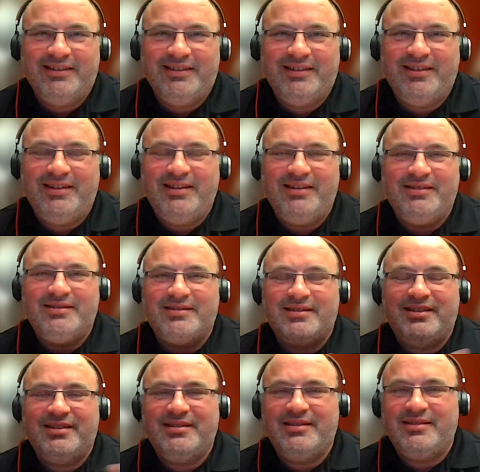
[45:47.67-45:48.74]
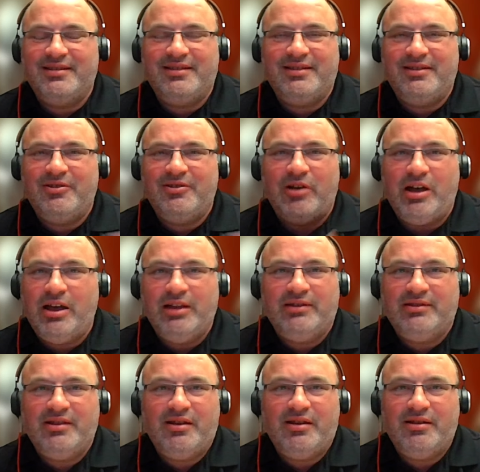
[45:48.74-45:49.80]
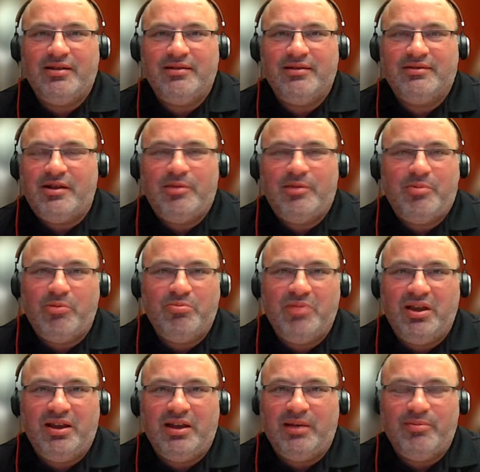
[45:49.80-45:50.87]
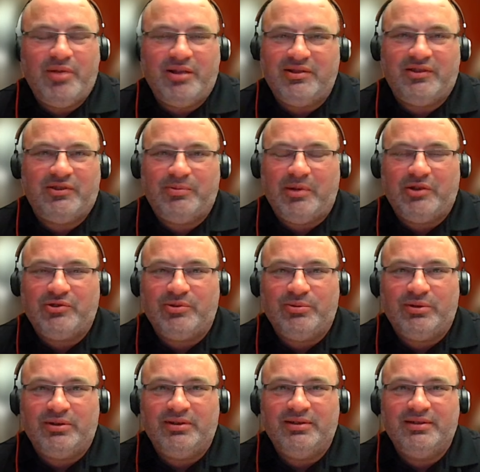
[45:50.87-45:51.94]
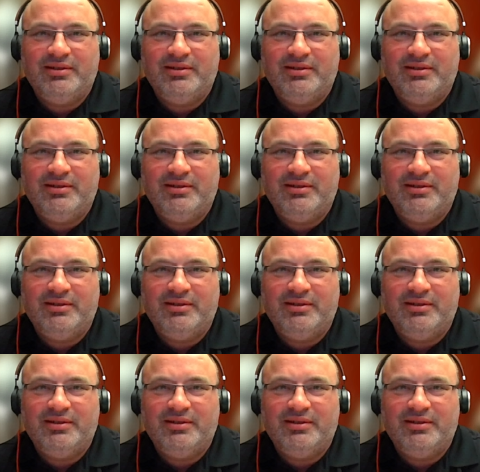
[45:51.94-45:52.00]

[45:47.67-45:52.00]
And and and you know, it's not it's not about me. I'm not the special one.